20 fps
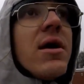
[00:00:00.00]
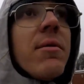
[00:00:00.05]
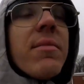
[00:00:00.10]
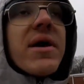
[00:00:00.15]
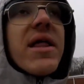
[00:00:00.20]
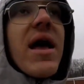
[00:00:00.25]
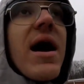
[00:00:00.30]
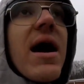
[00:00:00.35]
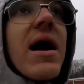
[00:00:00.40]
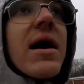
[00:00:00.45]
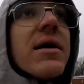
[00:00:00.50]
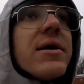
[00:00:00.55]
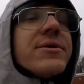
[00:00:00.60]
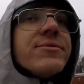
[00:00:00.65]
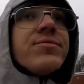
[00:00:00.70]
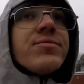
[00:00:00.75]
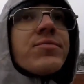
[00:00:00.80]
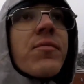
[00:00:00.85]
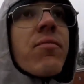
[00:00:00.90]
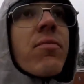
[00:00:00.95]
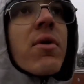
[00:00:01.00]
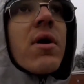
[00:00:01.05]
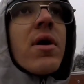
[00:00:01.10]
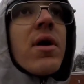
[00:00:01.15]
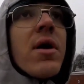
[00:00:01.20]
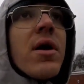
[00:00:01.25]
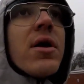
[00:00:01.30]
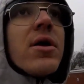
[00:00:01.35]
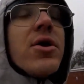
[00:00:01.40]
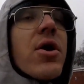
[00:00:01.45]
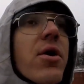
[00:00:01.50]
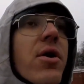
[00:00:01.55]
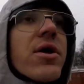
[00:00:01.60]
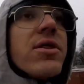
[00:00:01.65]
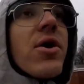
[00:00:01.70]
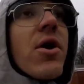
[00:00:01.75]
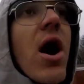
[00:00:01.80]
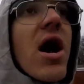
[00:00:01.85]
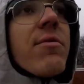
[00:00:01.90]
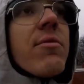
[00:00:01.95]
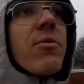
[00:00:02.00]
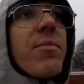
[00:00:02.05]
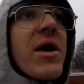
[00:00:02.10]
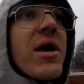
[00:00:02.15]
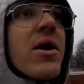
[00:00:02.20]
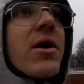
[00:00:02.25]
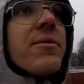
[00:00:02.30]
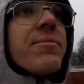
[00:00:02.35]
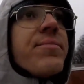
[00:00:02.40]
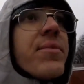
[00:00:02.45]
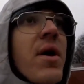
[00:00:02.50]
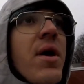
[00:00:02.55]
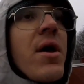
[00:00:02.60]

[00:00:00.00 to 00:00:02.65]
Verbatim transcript: But uh, you're in your automobile.